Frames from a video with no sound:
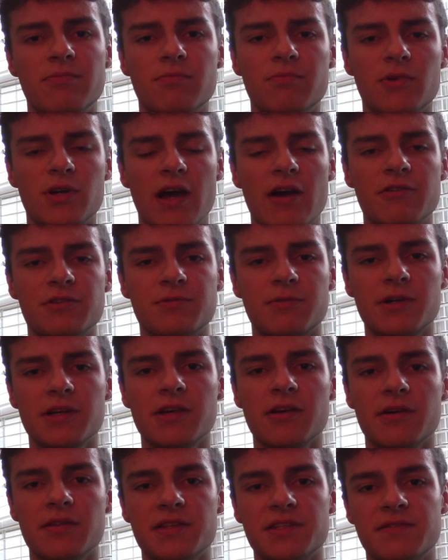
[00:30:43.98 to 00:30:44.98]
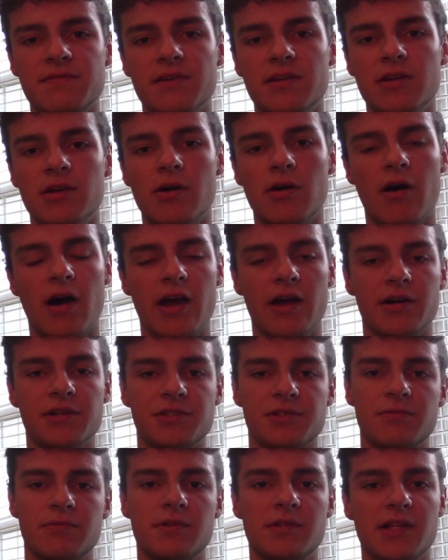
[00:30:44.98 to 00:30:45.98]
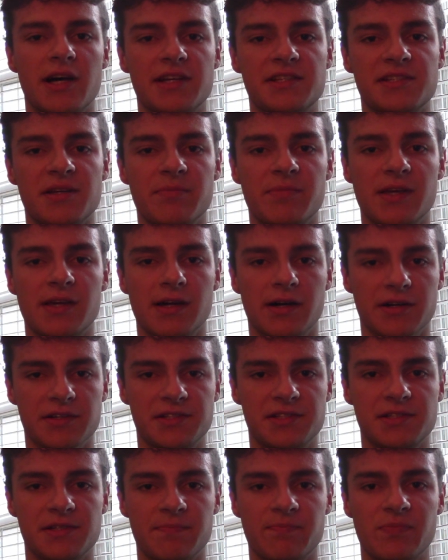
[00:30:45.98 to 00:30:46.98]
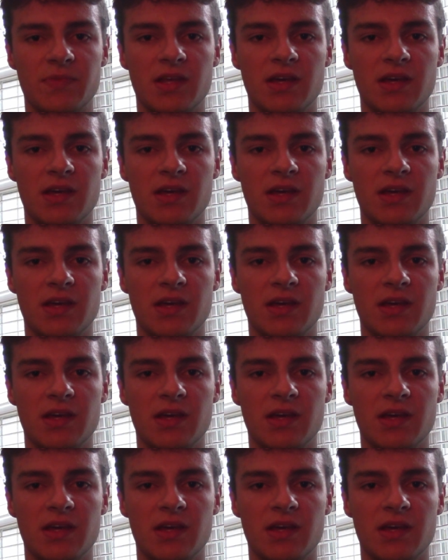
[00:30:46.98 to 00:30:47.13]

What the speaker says: when I was working on this video, I also realized something else.